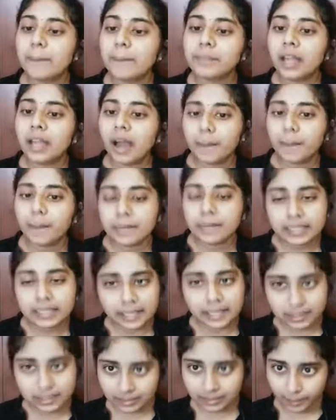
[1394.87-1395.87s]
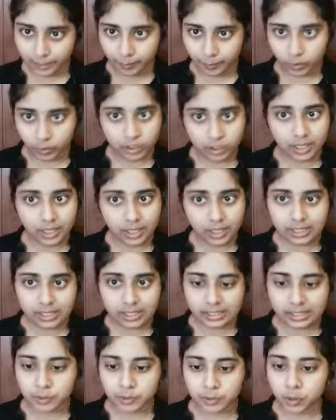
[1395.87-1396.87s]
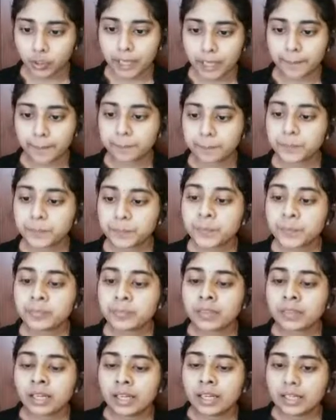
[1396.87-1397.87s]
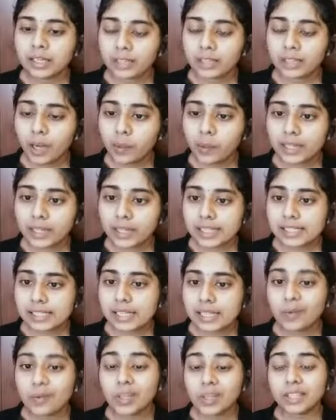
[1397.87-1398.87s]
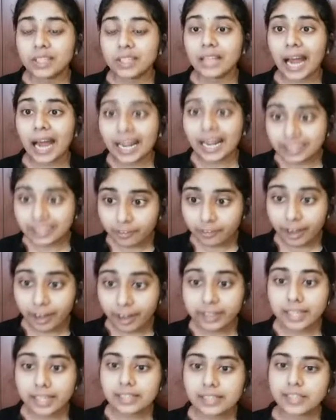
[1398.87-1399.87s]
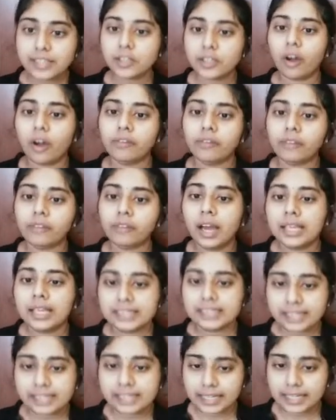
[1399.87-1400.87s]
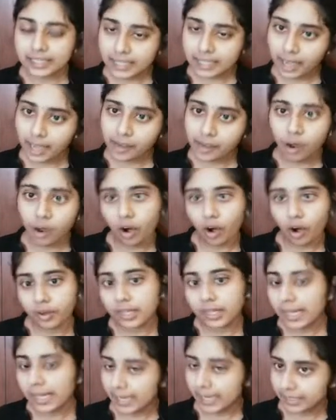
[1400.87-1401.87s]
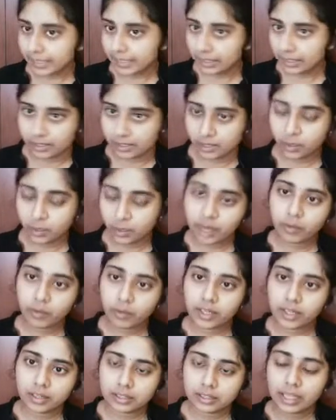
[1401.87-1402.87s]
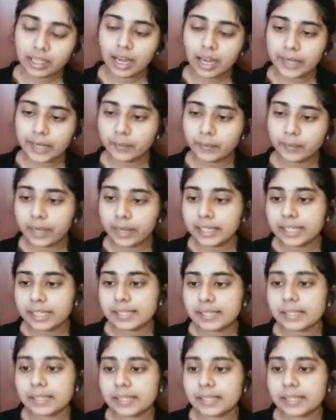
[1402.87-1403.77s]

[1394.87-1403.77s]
American deposit receipt. Okay. Now we can see what are the advantages of GDR or ADRs. Okay, what are the advantages?